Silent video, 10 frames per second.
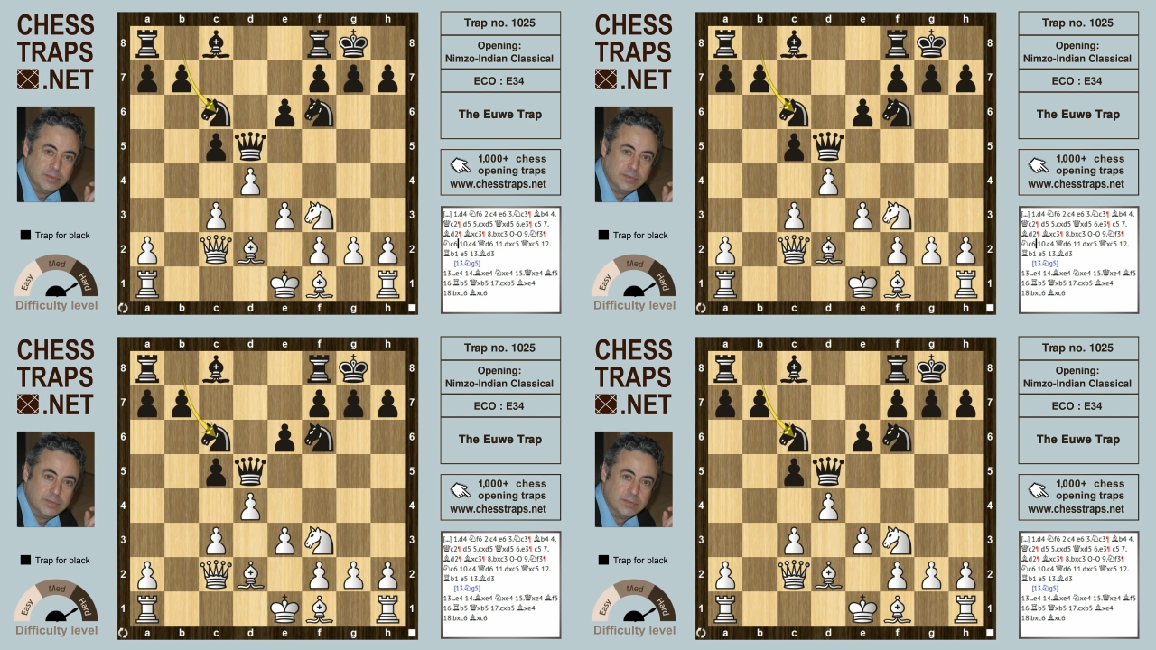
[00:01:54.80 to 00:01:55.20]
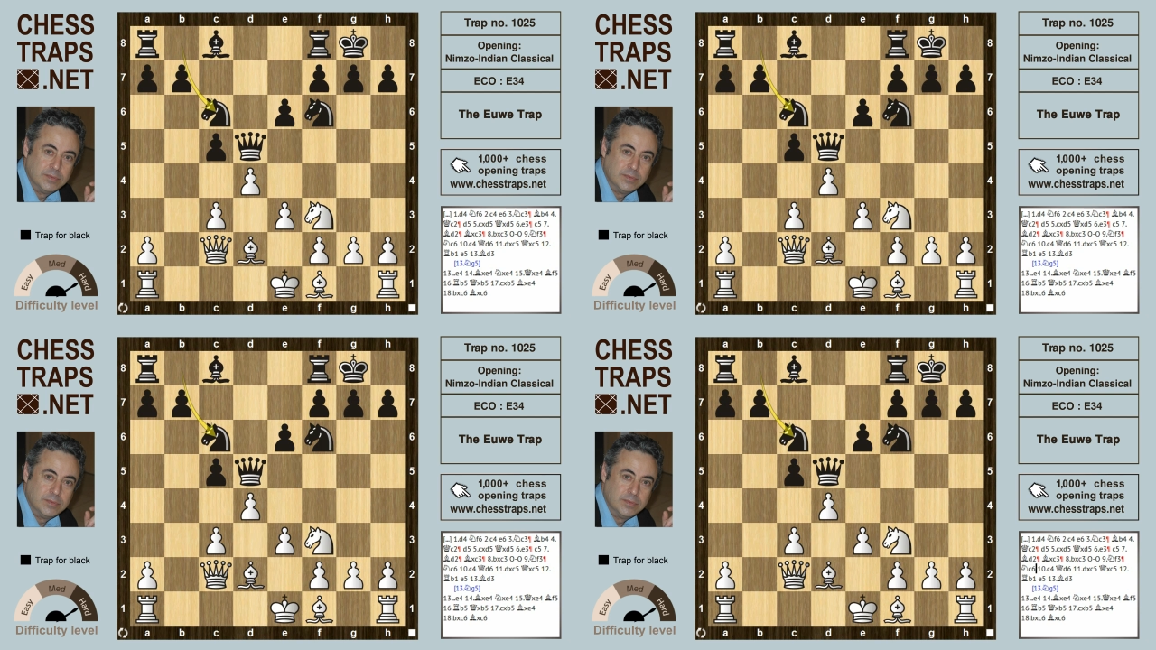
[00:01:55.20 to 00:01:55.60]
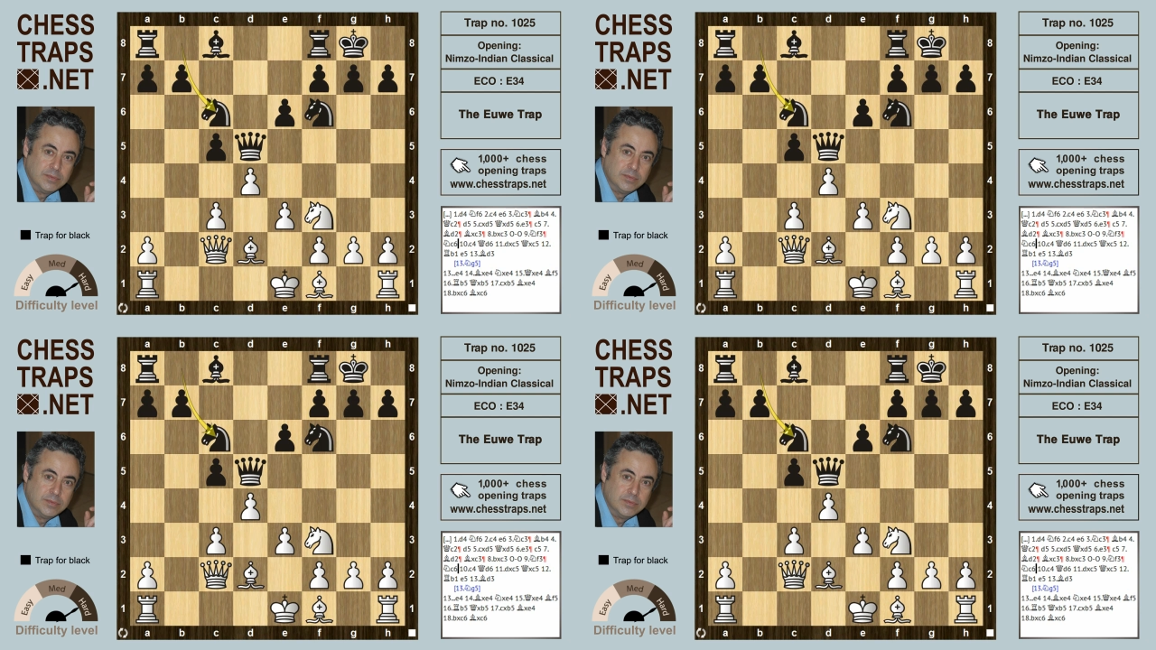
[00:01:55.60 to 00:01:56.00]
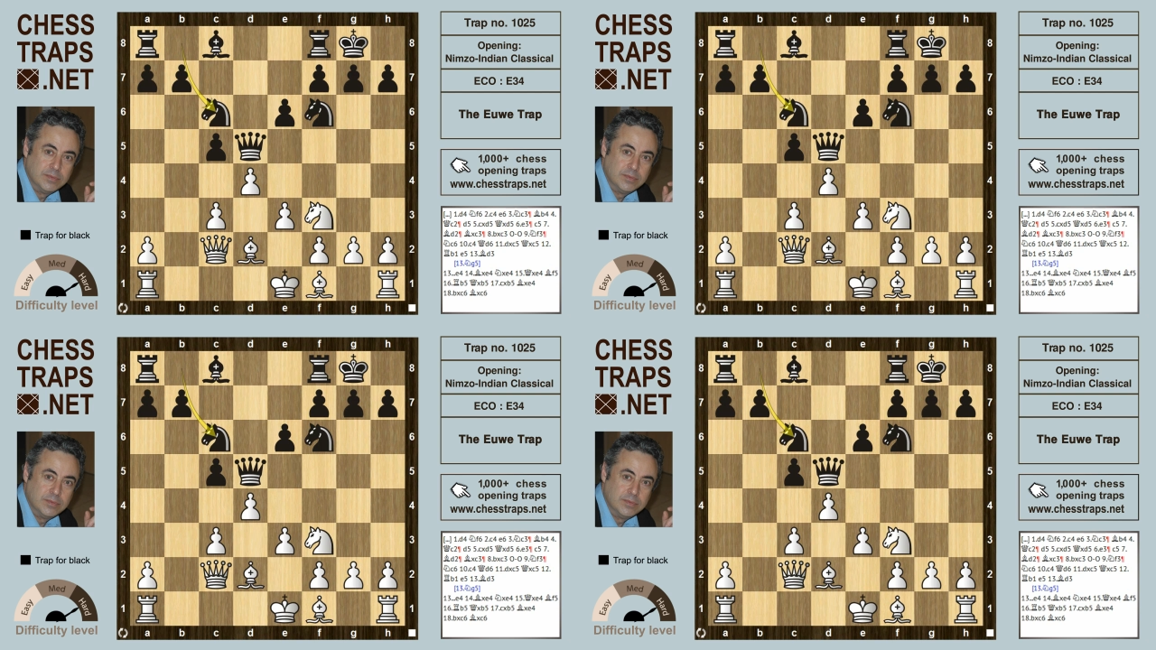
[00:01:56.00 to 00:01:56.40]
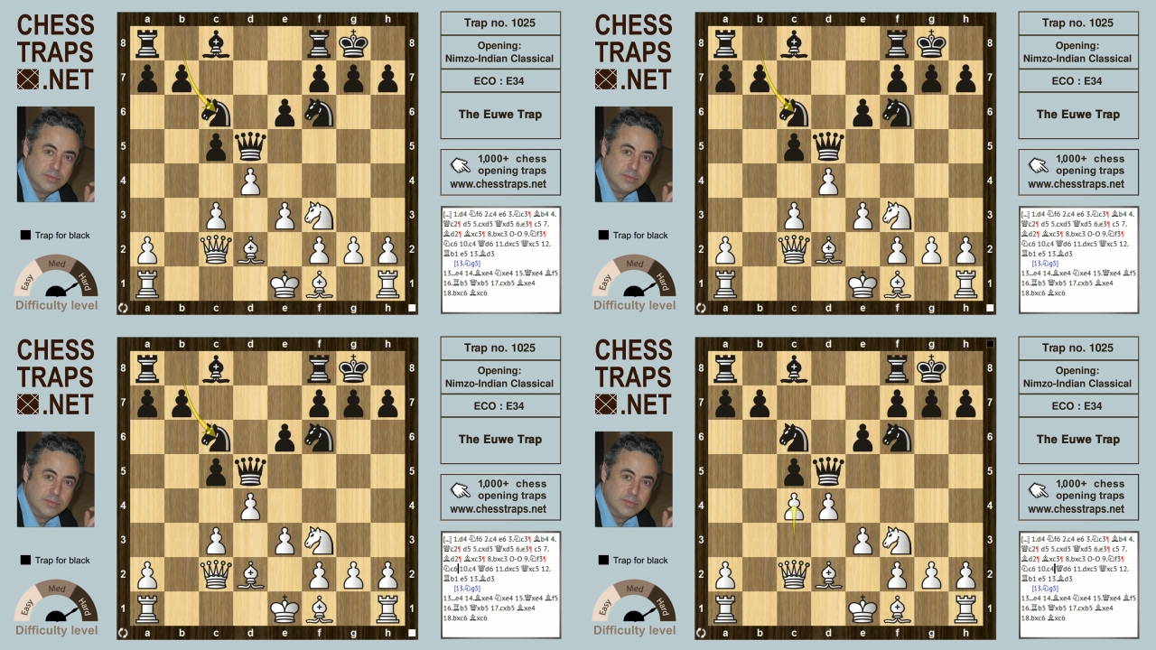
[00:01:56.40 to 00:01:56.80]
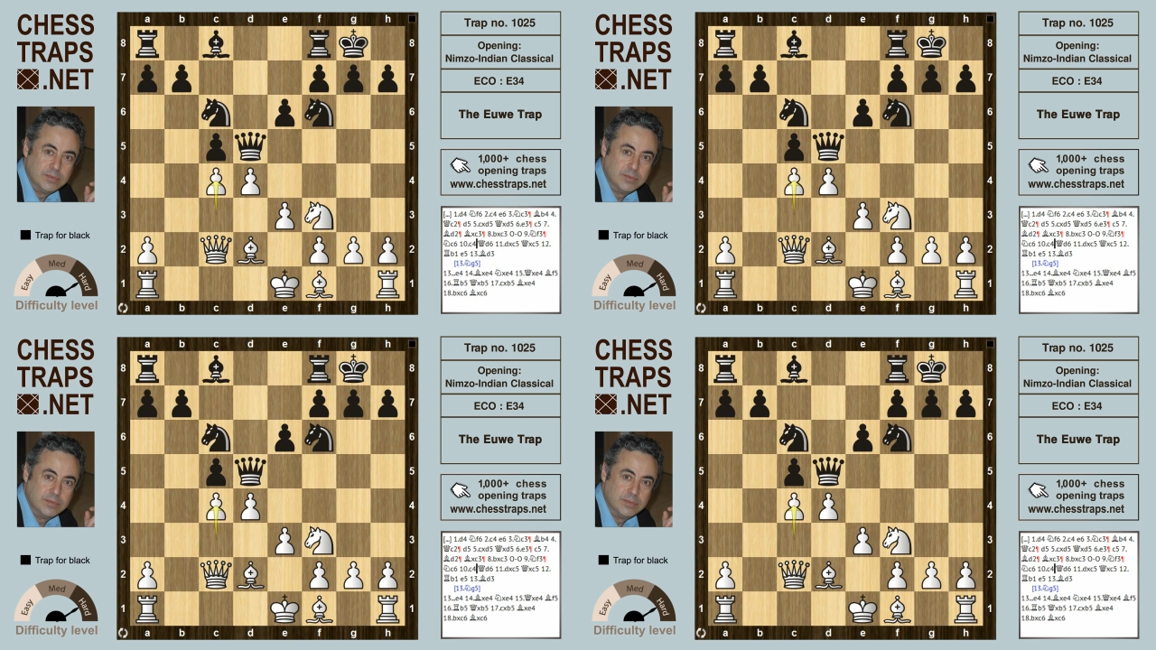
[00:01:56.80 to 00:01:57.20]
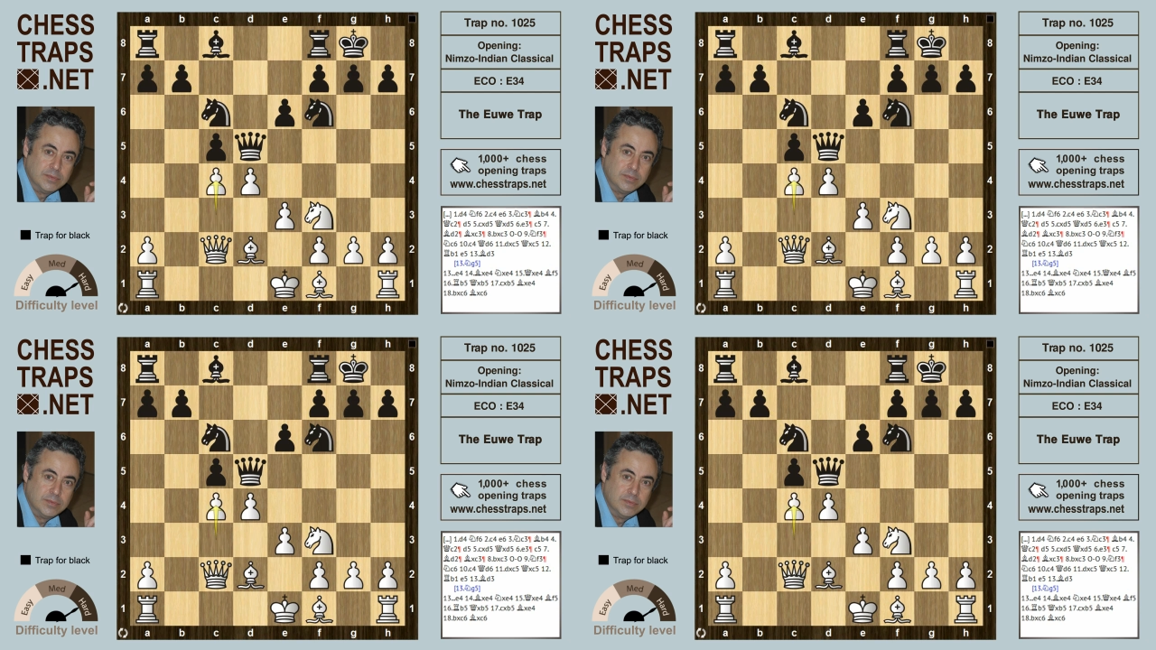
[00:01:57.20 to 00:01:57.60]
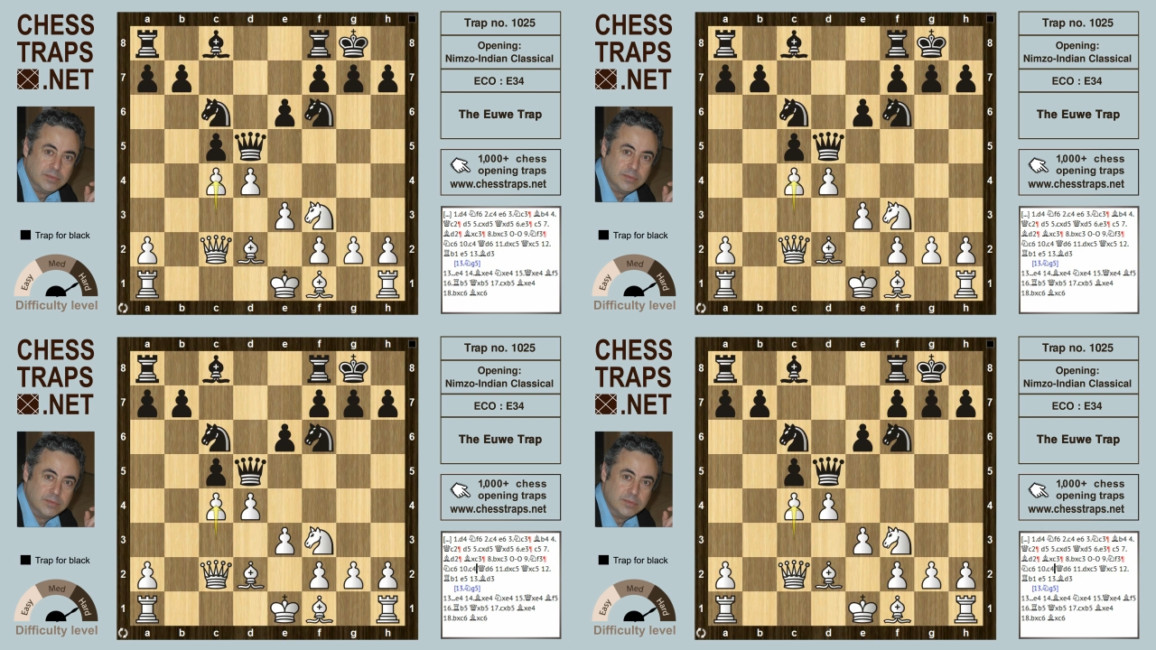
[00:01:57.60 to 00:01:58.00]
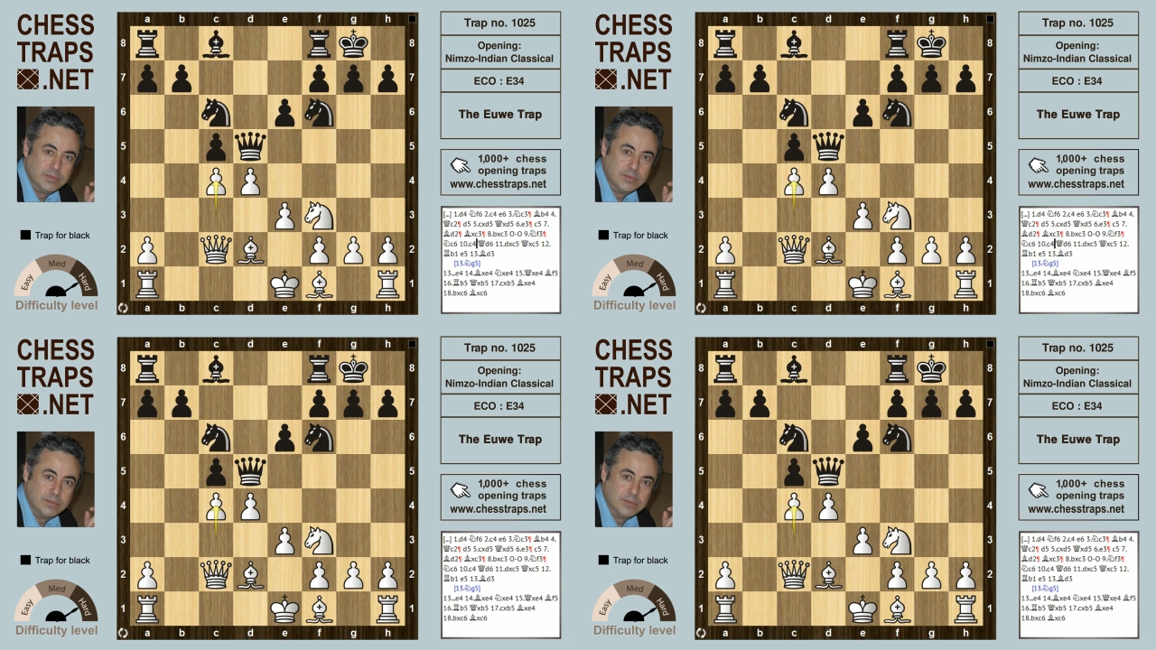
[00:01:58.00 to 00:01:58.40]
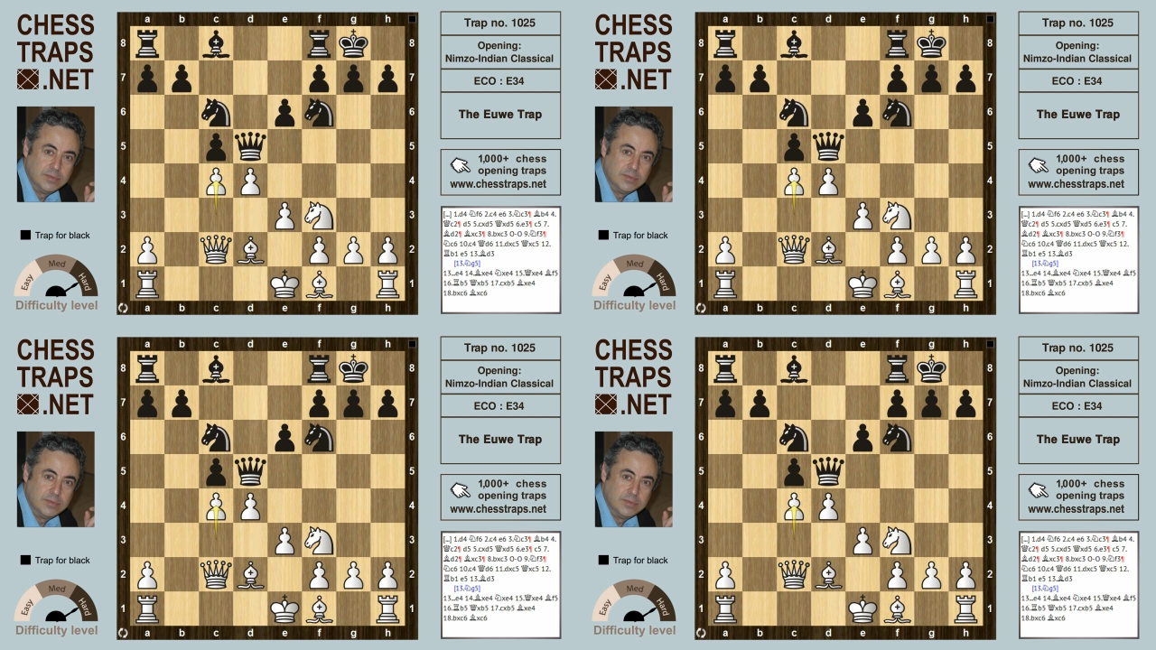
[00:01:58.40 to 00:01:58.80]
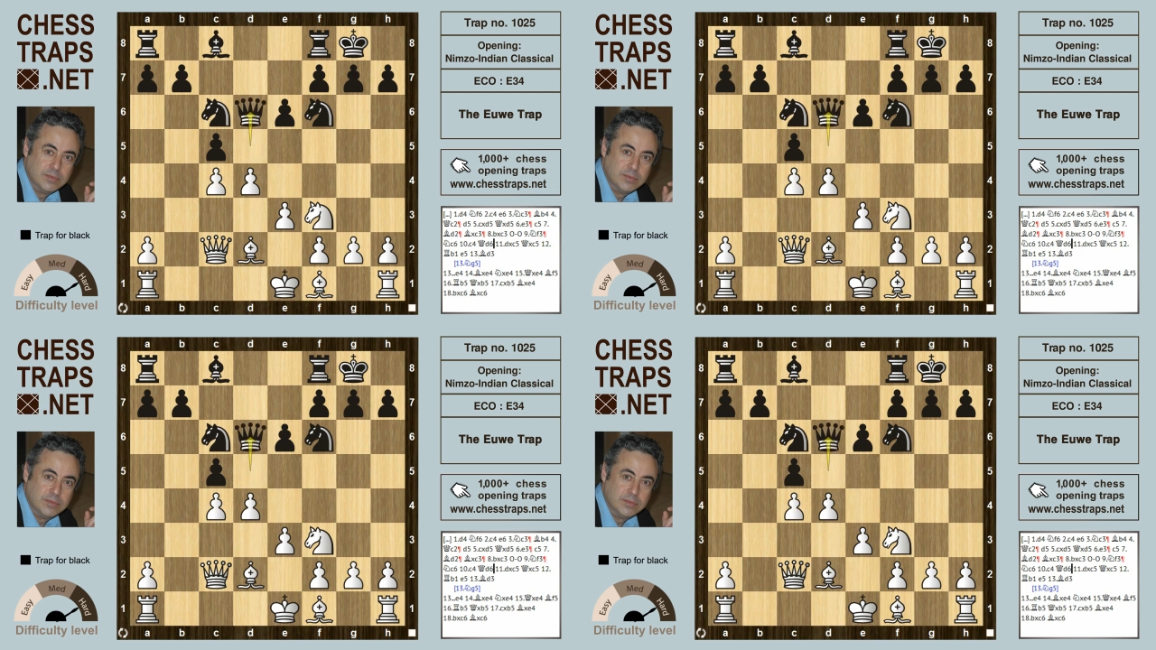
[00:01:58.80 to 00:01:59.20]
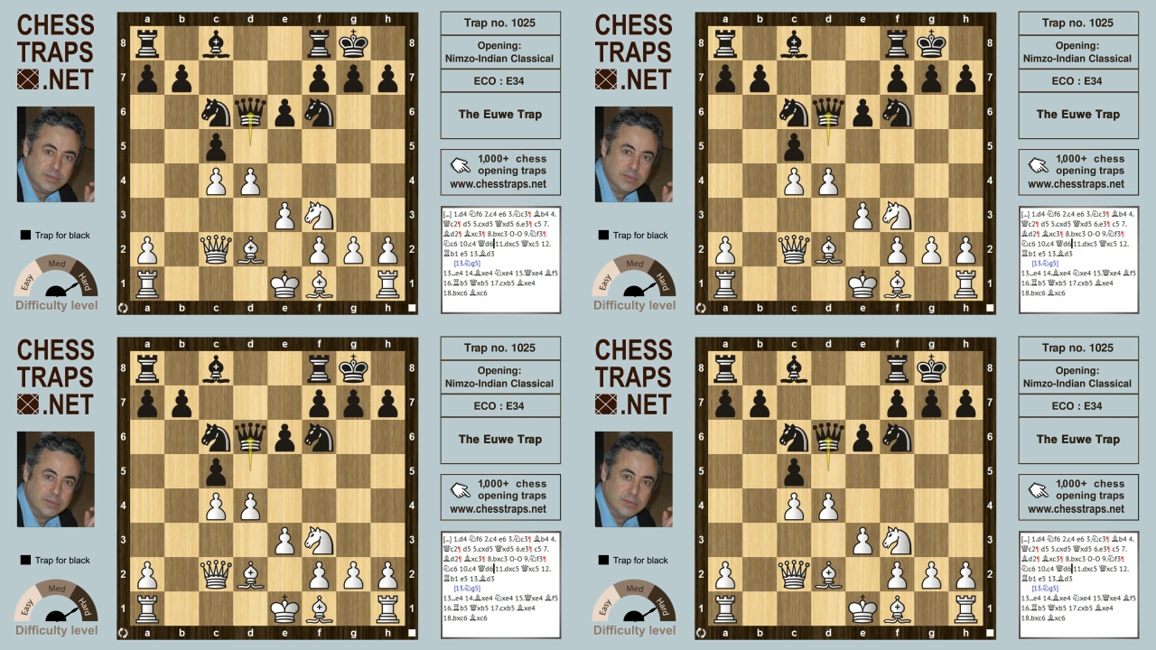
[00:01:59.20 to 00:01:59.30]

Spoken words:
The face doesn't move, so there is nothing to read.